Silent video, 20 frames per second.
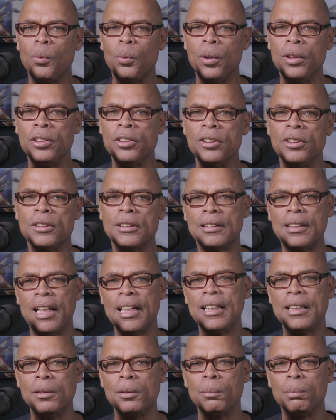when you're
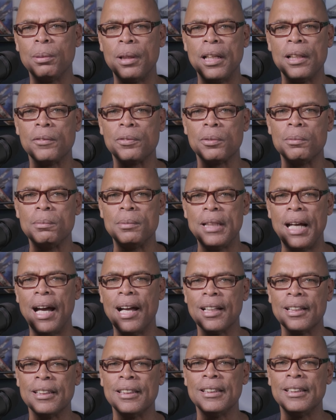taking a break from
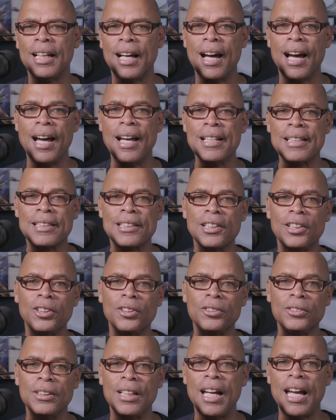dialing in the
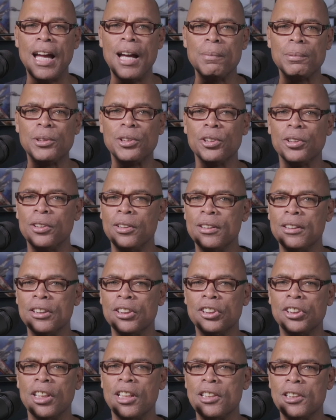ISO, the aperture, and the
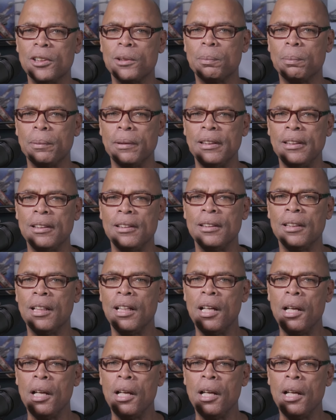shutter speed.